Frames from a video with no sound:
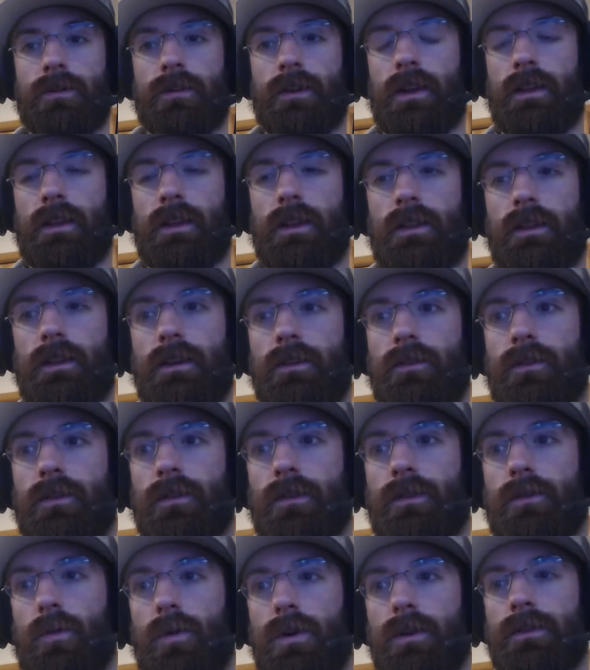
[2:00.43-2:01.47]
and I think the
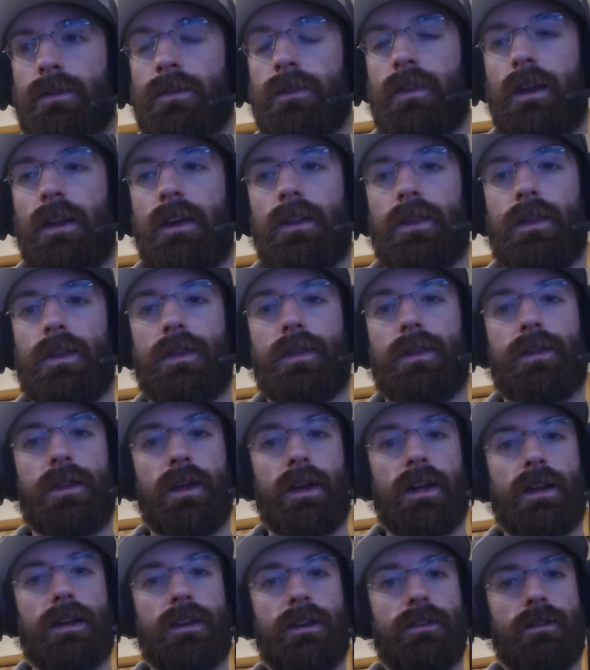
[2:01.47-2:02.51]
difference was the
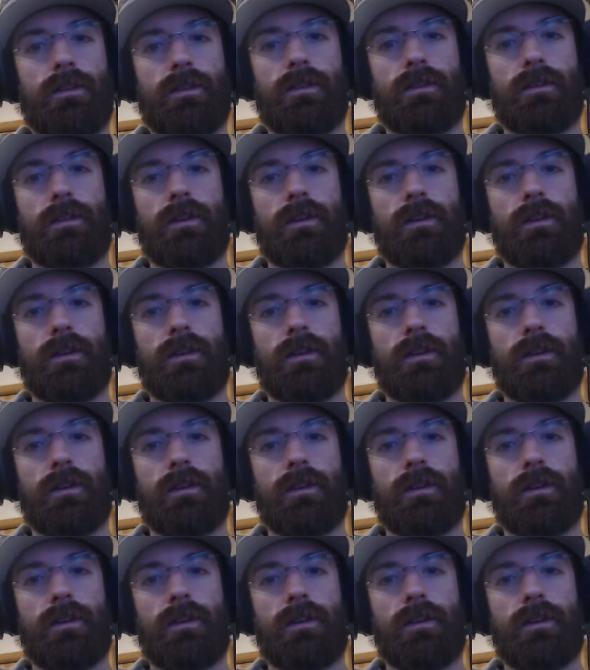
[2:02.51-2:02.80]
thickness